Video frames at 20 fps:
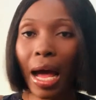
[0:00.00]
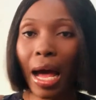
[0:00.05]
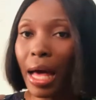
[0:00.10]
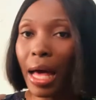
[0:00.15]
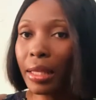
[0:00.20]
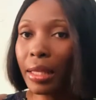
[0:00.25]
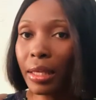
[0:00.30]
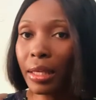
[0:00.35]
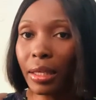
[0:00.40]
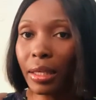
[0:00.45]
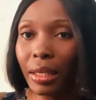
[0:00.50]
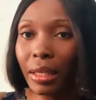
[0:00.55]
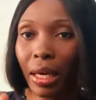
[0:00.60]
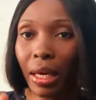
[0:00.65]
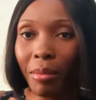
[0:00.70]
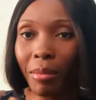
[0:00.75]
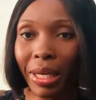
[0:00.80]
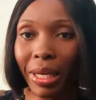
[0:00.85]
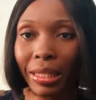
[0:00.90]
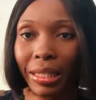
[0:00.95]
And then it
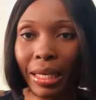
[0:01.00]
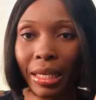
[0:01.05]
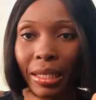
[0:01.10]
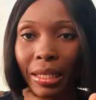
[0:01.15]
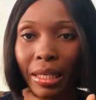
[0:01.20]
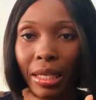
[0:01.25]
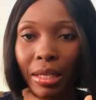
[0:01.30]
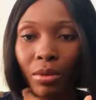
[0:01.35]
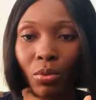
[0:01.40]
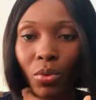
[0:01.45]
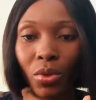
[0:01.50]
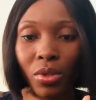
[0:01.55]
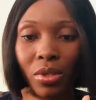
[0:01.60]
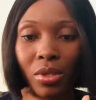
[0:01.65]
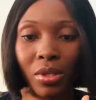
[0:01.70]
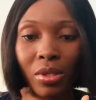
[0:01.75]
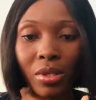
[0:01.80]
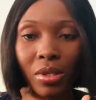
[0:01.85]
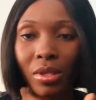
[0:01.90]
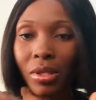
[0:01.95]
came and then it
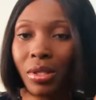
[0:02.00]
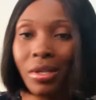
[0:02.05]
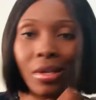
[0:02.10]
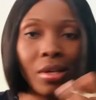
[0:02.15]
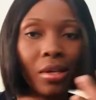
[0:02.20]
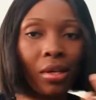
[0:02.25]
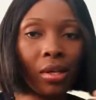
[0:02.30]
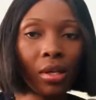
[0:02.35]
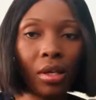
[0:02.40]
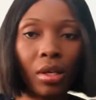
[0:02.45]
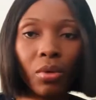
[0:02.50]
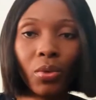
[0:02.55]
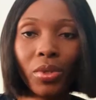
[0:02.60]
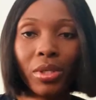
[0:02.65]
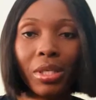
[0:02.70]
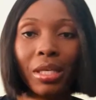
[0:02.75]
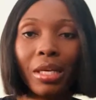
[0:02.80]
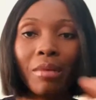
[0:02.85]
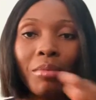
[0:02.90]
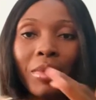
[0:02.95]
was
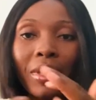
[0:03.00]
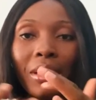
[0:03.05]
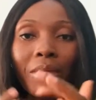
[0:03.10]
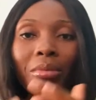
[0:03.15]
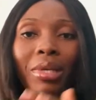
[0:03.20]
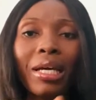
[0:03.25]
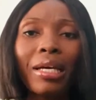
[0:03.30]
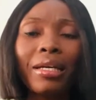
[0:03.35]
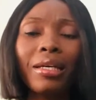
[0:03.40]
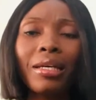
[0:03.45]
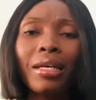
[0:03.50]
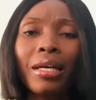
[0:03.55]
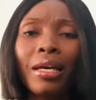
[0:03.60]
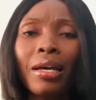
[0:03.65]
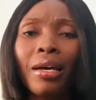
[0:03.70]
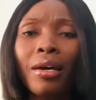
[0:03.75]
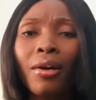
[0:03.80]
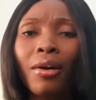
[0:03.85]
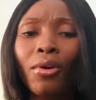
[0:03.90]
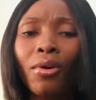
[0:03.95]
him. And I'm like,
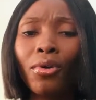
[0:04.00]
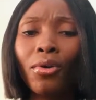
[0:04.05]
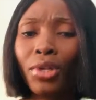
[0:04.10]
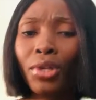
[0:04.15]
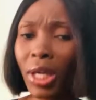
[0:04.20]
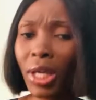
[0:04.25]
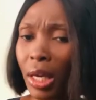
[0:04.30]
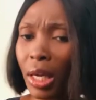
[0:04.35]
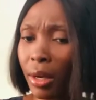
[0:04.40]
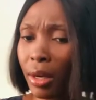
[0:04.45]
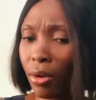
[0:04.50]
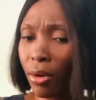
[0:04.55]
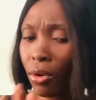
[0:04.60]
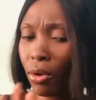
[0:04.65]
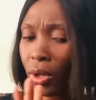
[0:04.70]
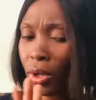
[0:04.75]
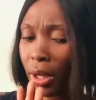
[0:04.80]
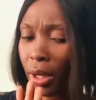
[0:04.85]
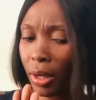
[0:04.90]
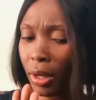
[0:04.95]
okay,
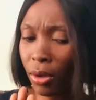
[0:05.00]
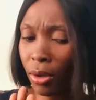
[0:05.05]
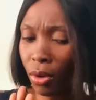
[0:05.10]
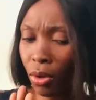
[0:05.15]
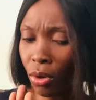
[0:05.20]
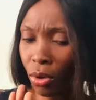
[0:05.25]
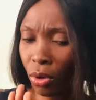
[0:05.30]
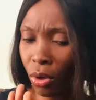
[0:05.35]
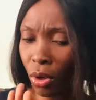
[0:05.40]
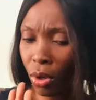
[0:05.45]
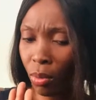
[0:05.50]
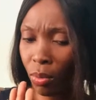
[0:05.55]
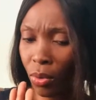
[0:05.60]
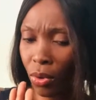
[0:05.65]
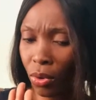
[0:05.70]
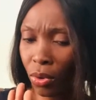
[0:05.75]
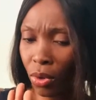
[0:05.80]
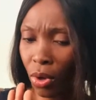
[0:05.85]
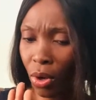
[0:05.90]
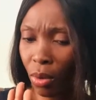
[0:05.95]
hold
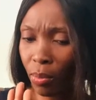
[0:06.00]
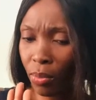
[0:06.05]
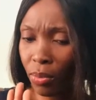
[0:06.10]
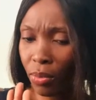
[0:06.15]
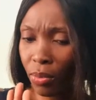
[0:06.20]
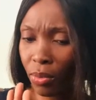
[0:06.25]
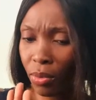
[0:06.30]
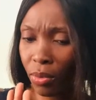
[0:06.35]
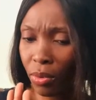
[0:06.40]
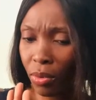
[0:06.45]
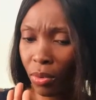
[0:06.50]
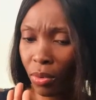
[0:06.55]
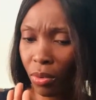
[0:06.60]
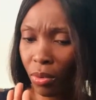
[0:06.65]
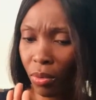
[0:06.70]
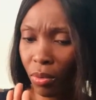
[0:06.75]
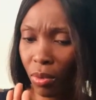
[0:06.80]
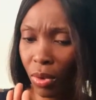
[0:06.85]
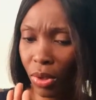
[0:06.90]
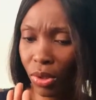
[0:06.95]
up.
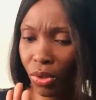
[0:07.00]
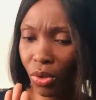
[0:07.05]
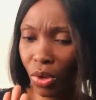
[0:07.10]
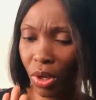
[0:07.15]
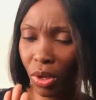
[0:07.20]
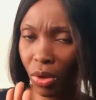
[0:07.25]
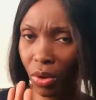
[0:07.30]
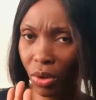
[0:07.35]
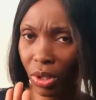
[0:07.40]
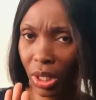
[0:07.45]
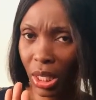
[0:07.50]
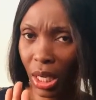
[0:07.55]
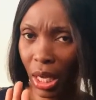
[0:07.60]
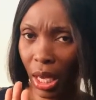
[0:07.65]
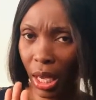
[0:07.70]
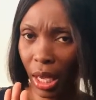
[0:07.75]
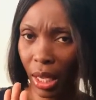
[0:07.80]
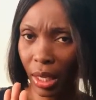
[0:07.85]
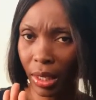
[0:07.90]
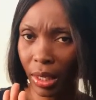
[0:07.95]
What's going on
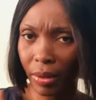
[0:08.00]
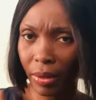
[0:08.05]
here?